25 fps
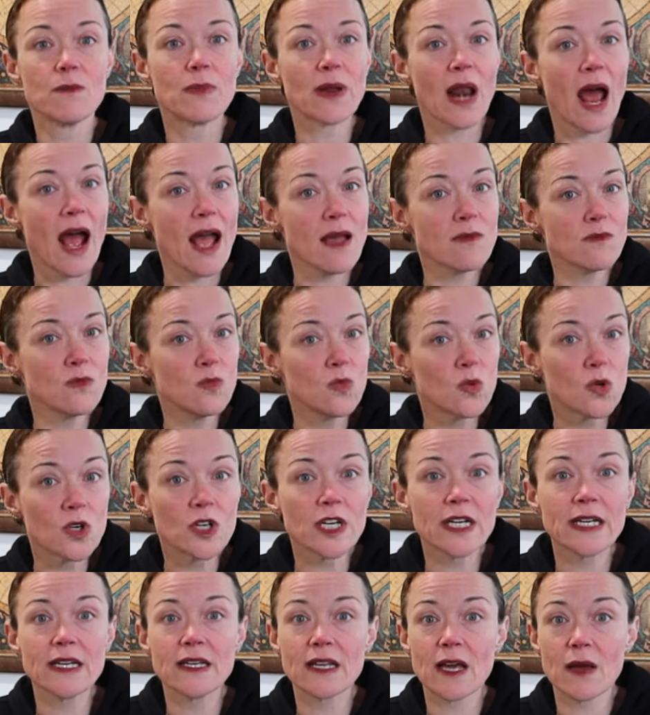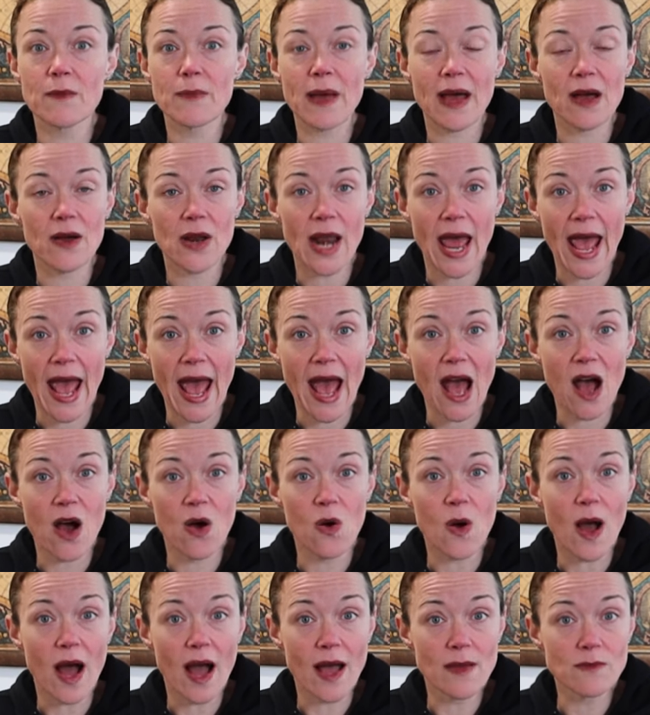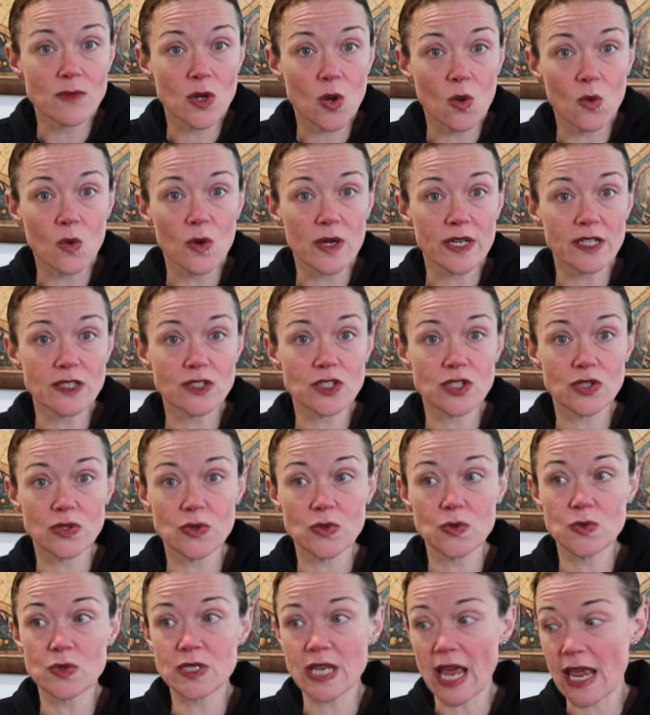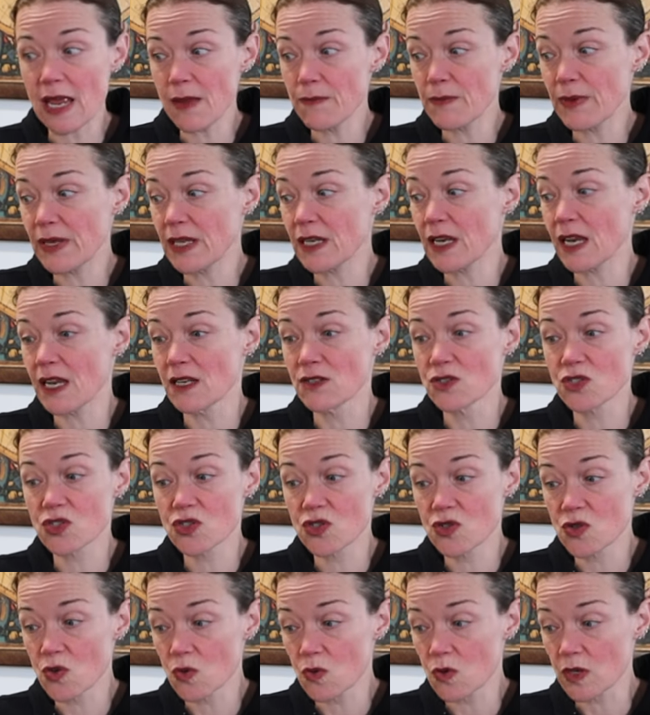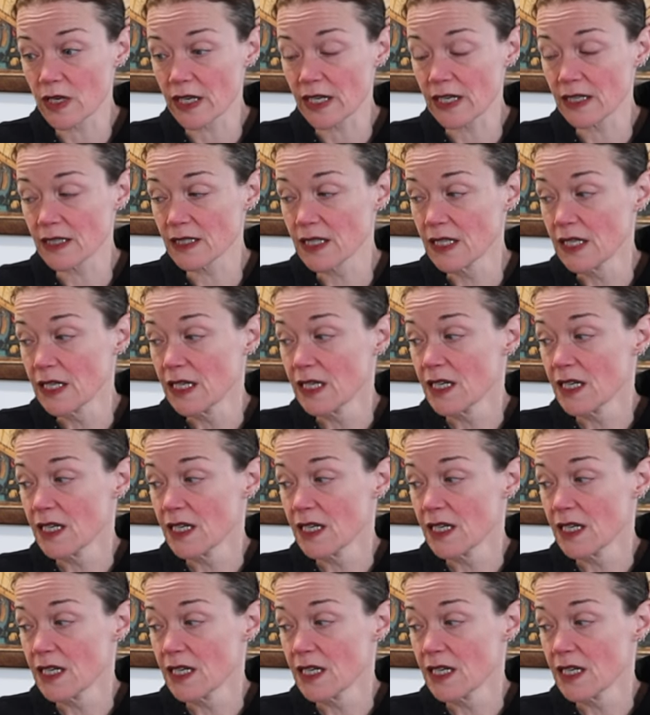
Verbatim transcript: but I'm worried about how I'm going to tape it and store it.